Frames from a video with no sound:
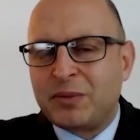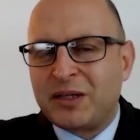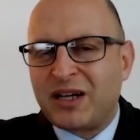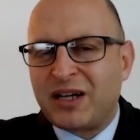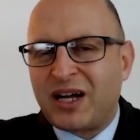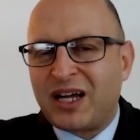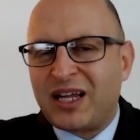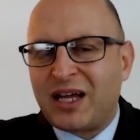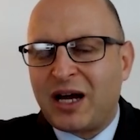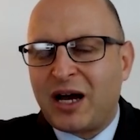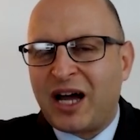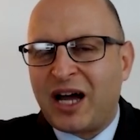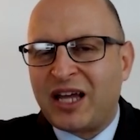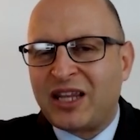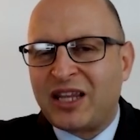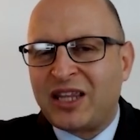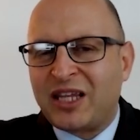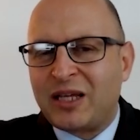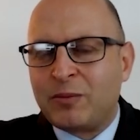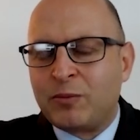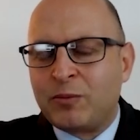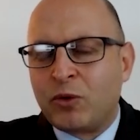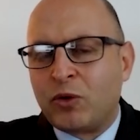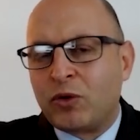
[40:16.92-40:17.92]
I
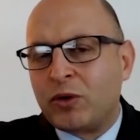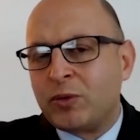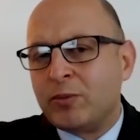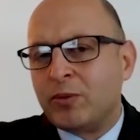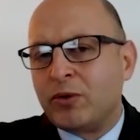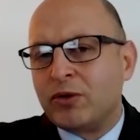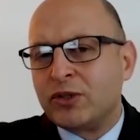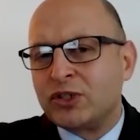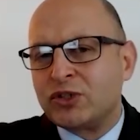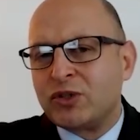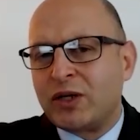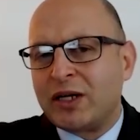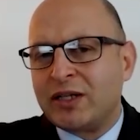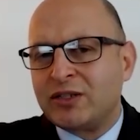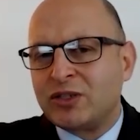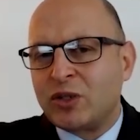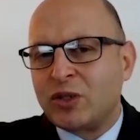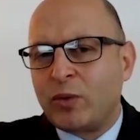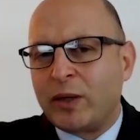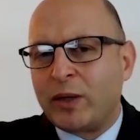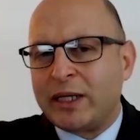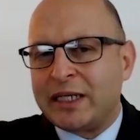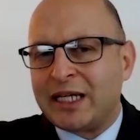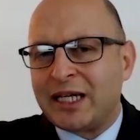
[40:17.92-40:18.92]
think more and more Australians are
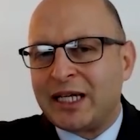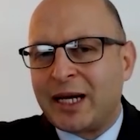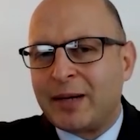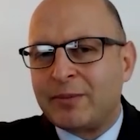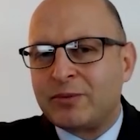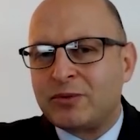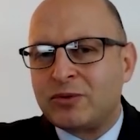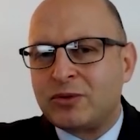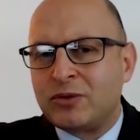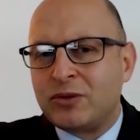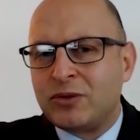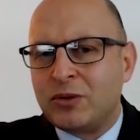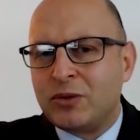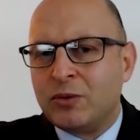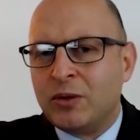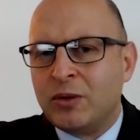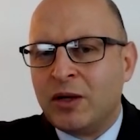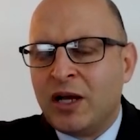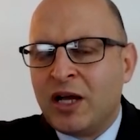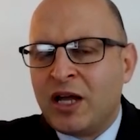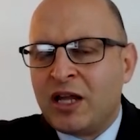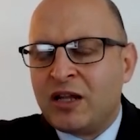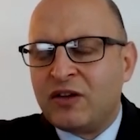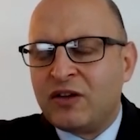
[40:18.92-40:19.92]
waking up to
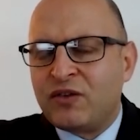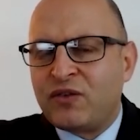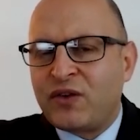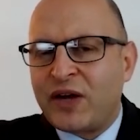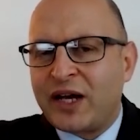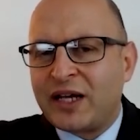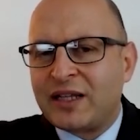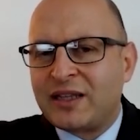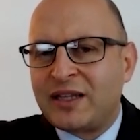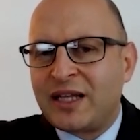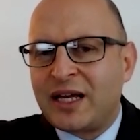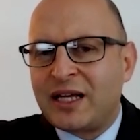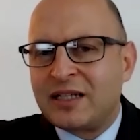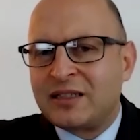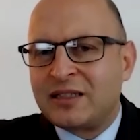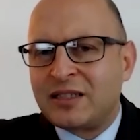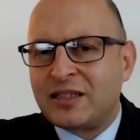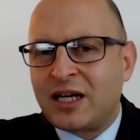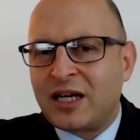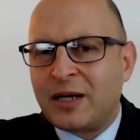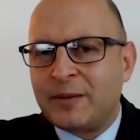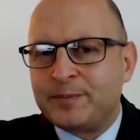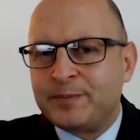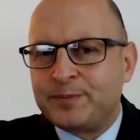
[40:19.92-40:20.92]
the fact that
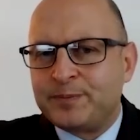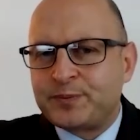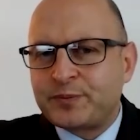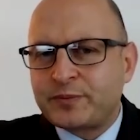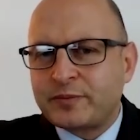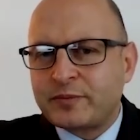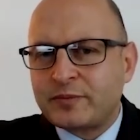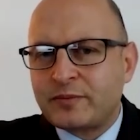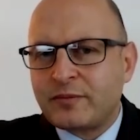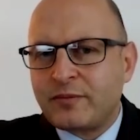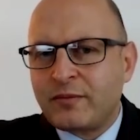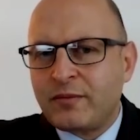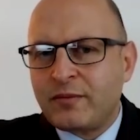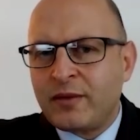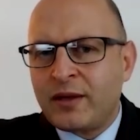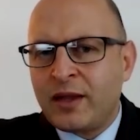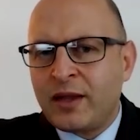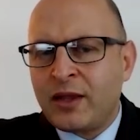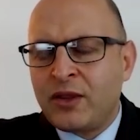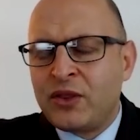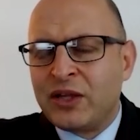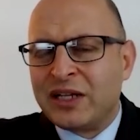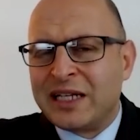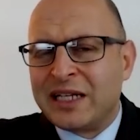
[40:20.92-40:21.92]

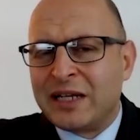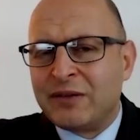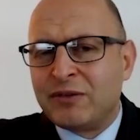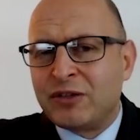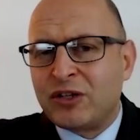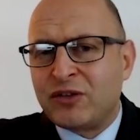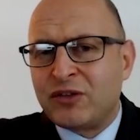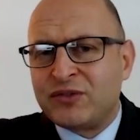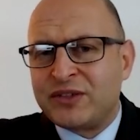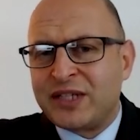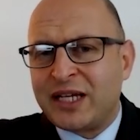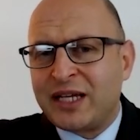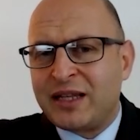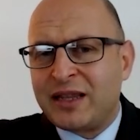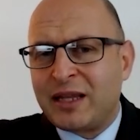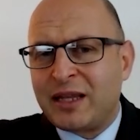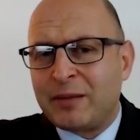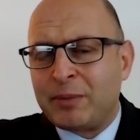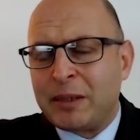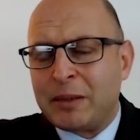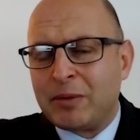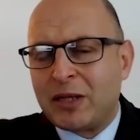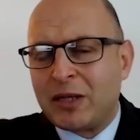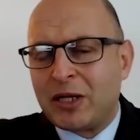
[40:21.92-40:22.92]
the level of debt
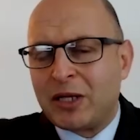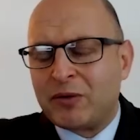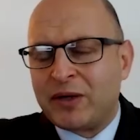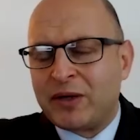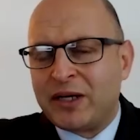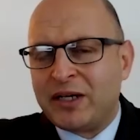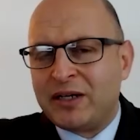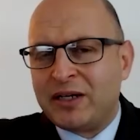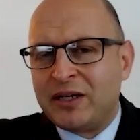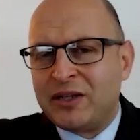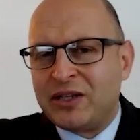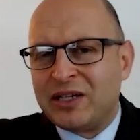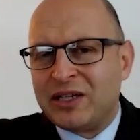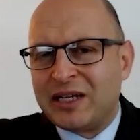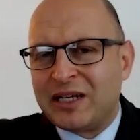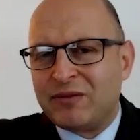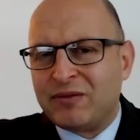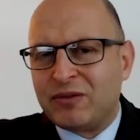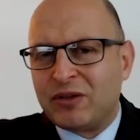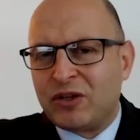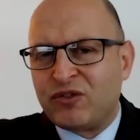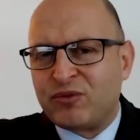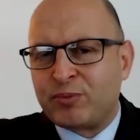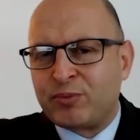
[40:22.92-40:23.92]
that people are in and the
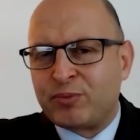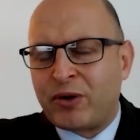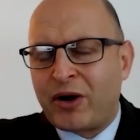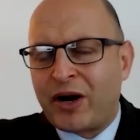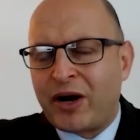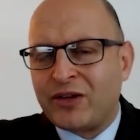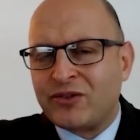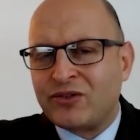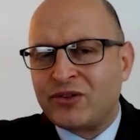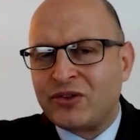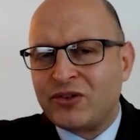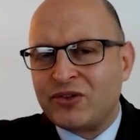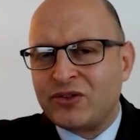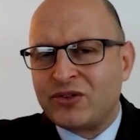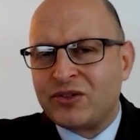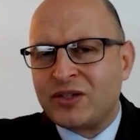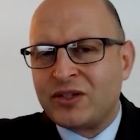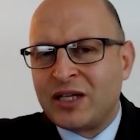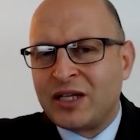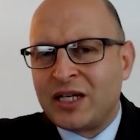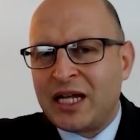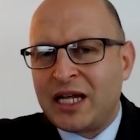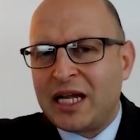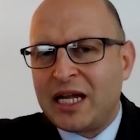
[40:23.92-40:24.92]
level of prices,
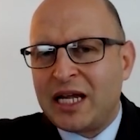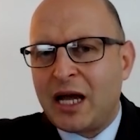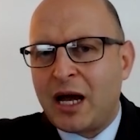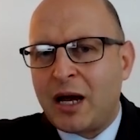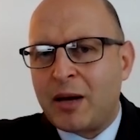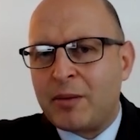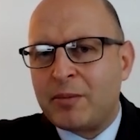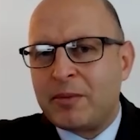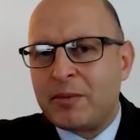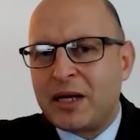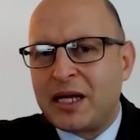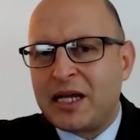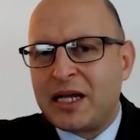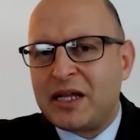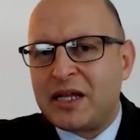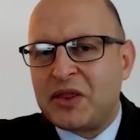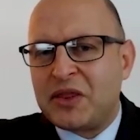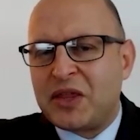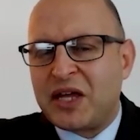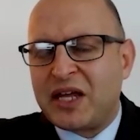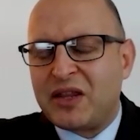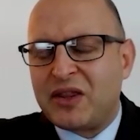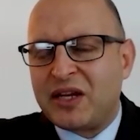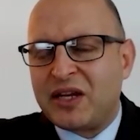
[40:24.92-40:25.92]

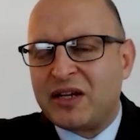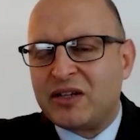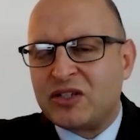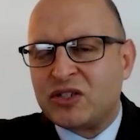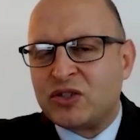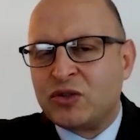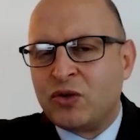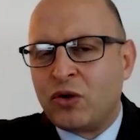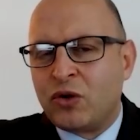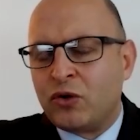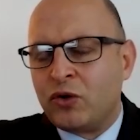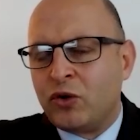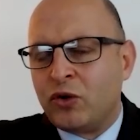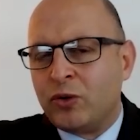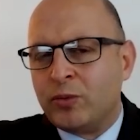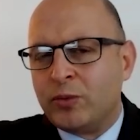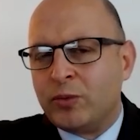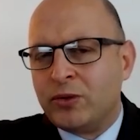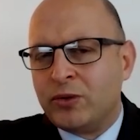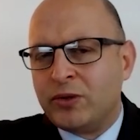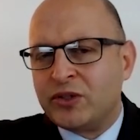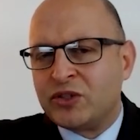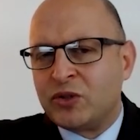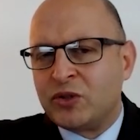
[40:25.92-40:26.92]
that it's not
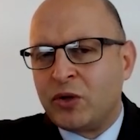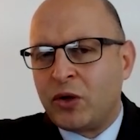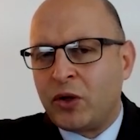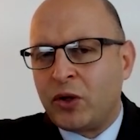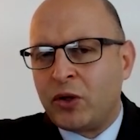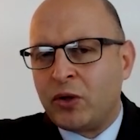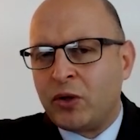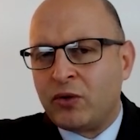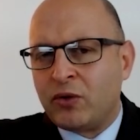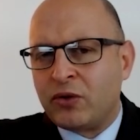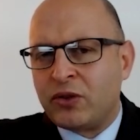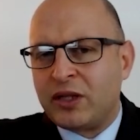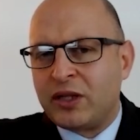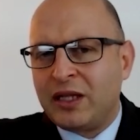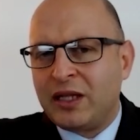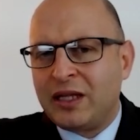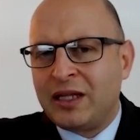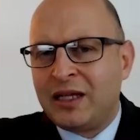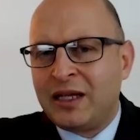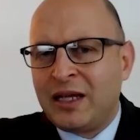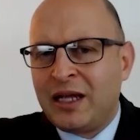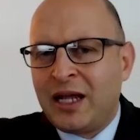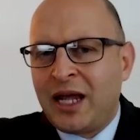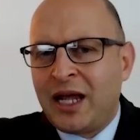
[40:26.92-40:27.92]
normal, it's not
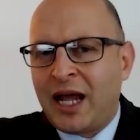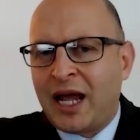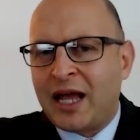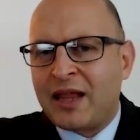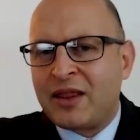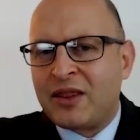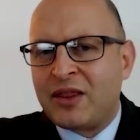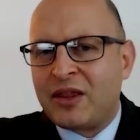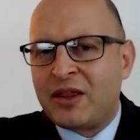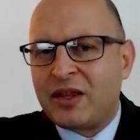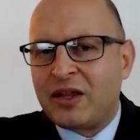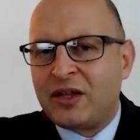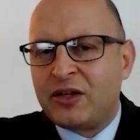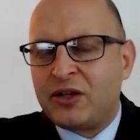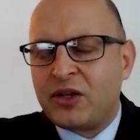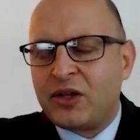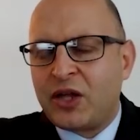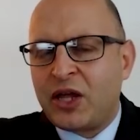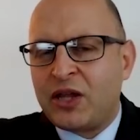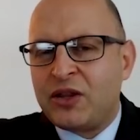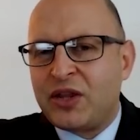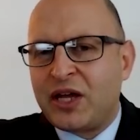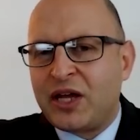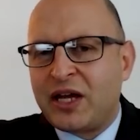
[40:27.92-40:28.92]
healthy, and
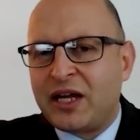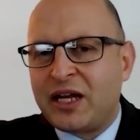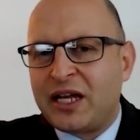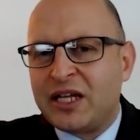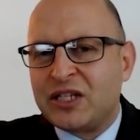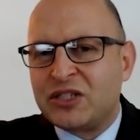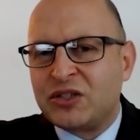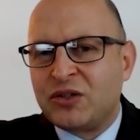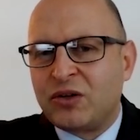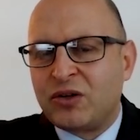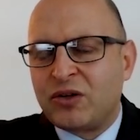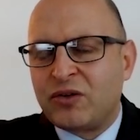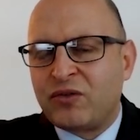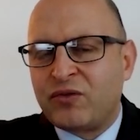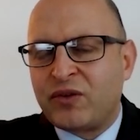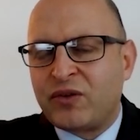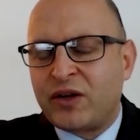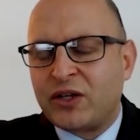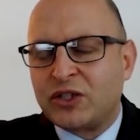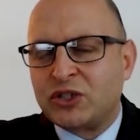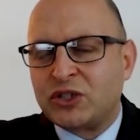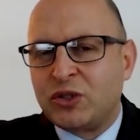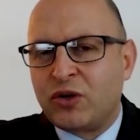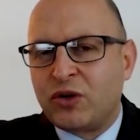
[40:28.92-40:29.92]
that it's not a
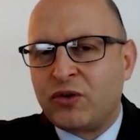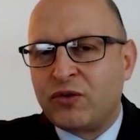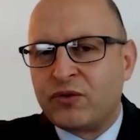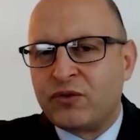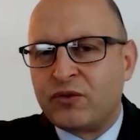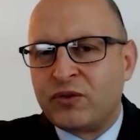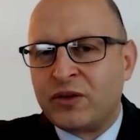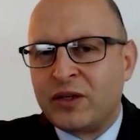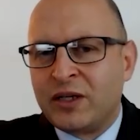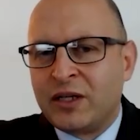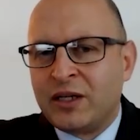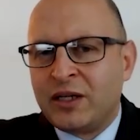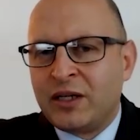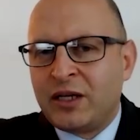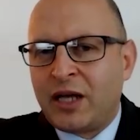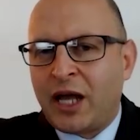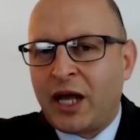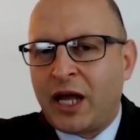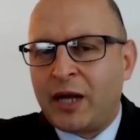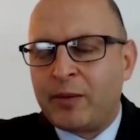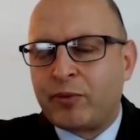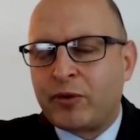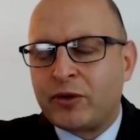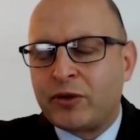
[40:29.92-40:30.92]
function of
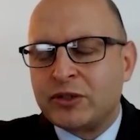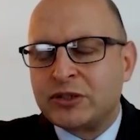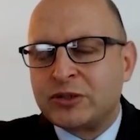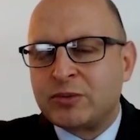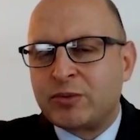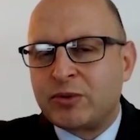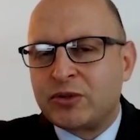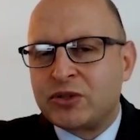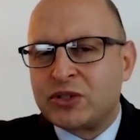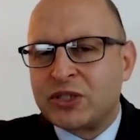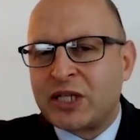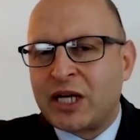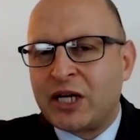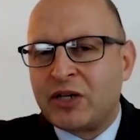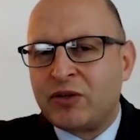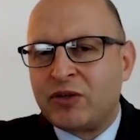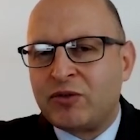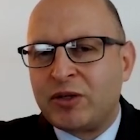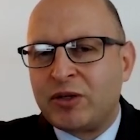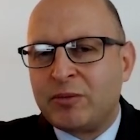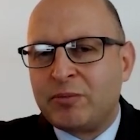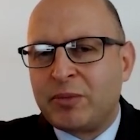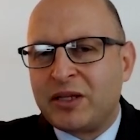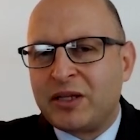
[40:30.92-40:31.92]
a prosperous
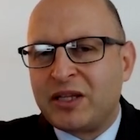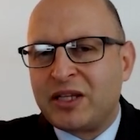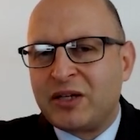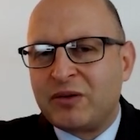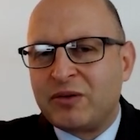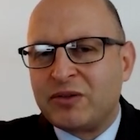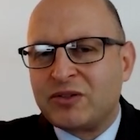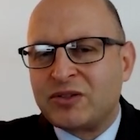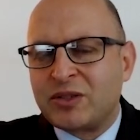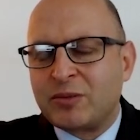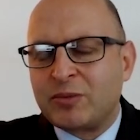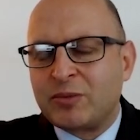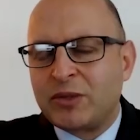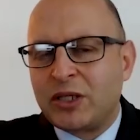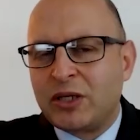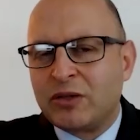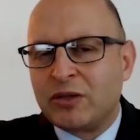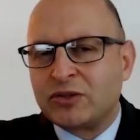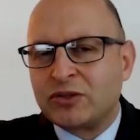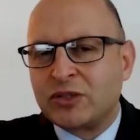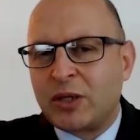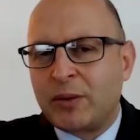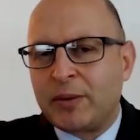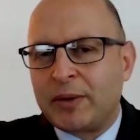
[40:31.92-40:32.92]
country, but there is something
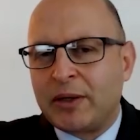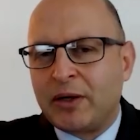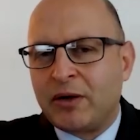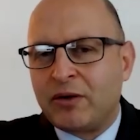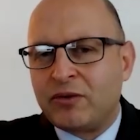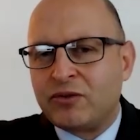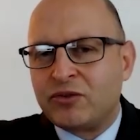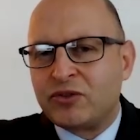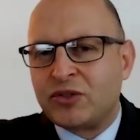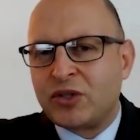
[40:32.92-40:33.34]
else going on.